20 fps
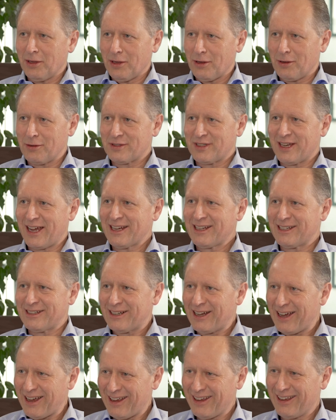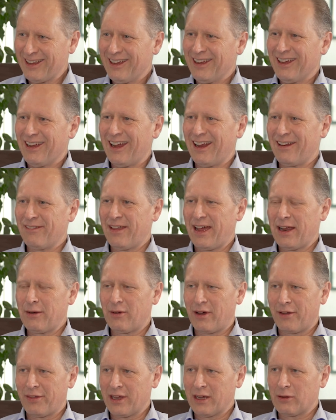who's naked? And that,
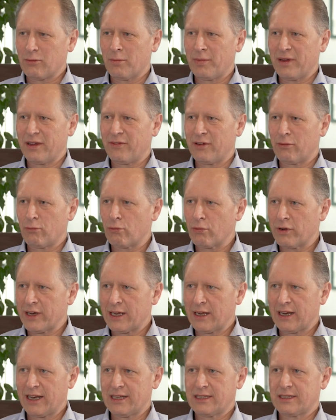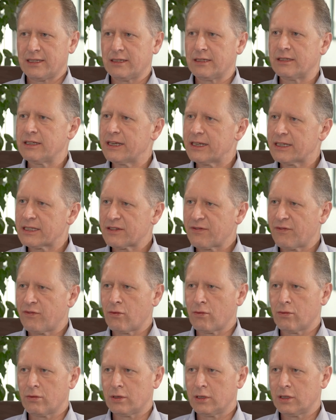I think, will be the real acid test
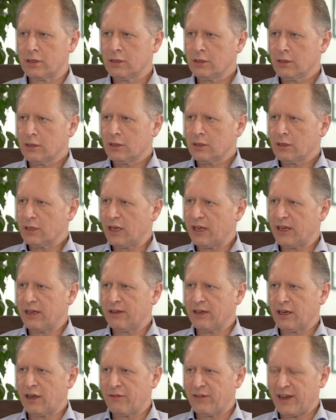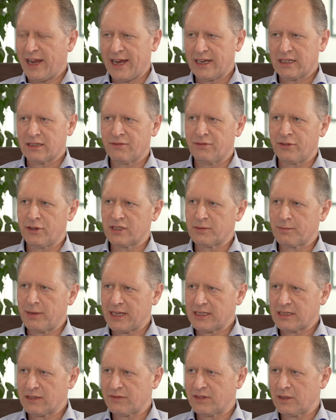for the active versus
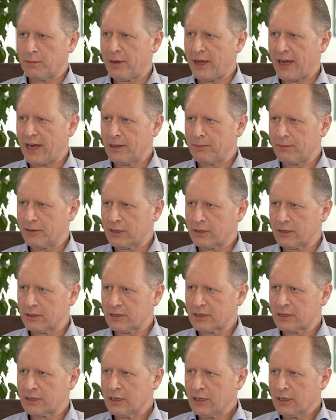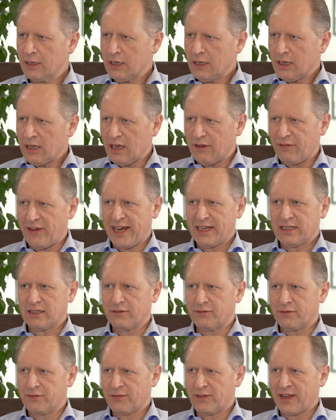passive debate, because if
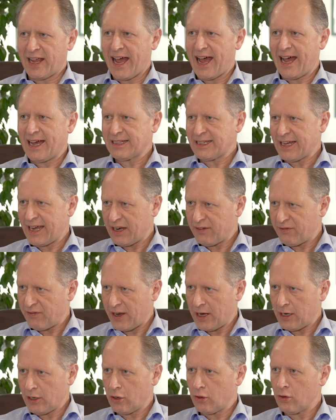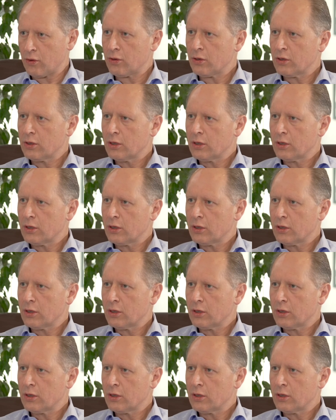active can't add value